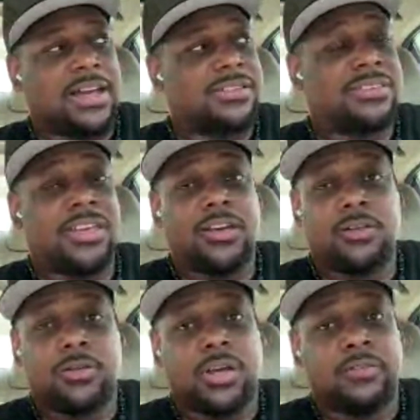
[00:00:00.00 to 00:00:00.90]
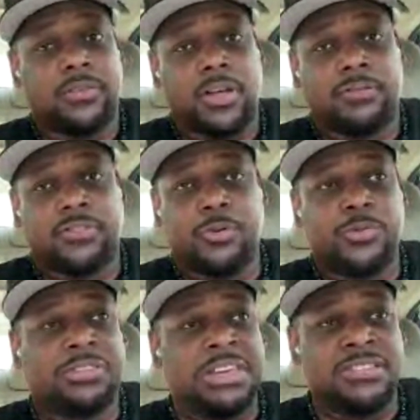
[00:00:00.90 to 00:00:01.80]
like a tale of
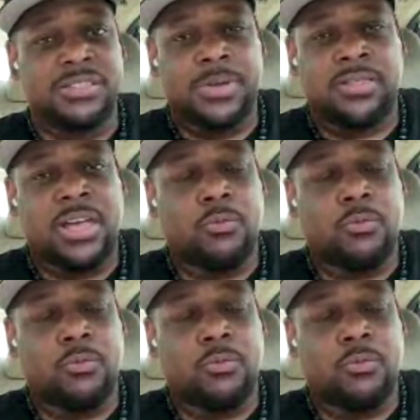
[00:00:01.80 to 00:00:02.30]
2 seasons, man.